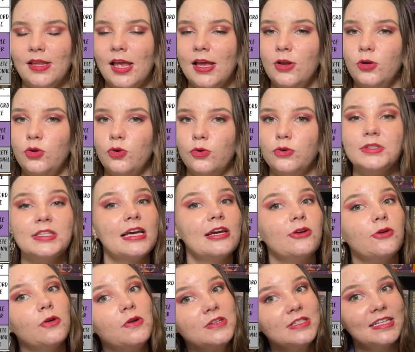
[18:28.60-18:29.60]
Noughts and
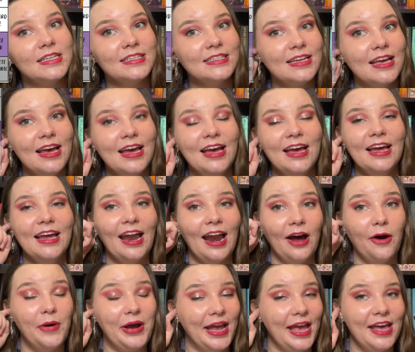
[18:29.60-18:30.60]
Crosses. Now
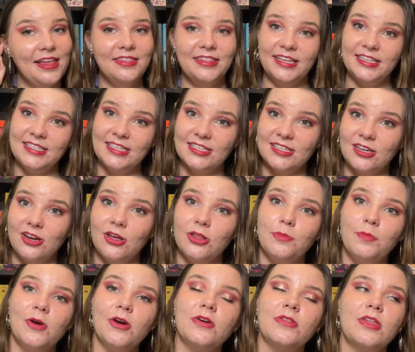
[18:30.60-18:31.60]
again, this is another
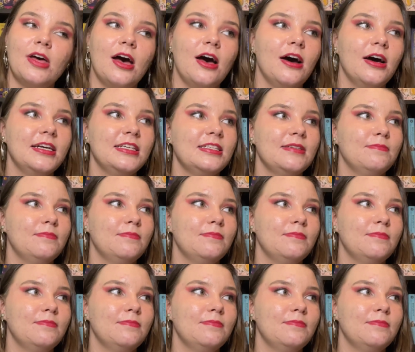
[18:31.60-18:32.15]
book that I